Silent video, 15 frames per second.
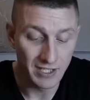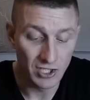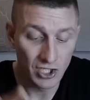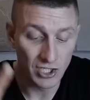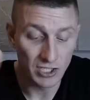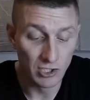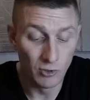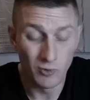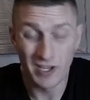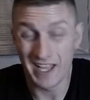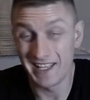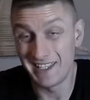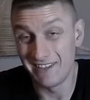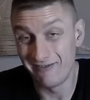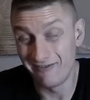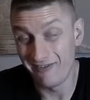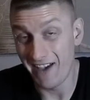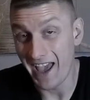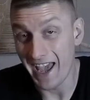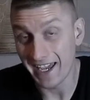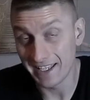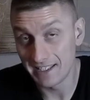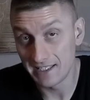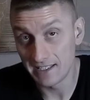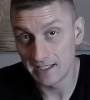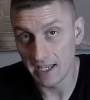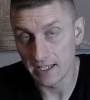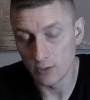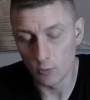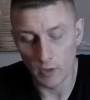just look at the facts
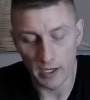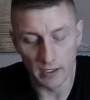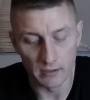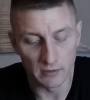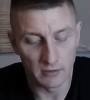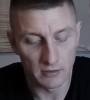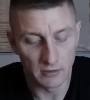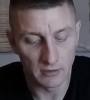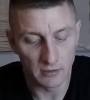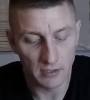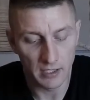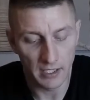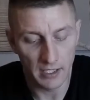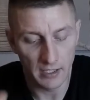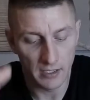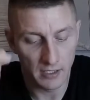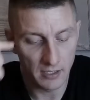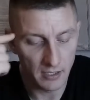as well. Okay.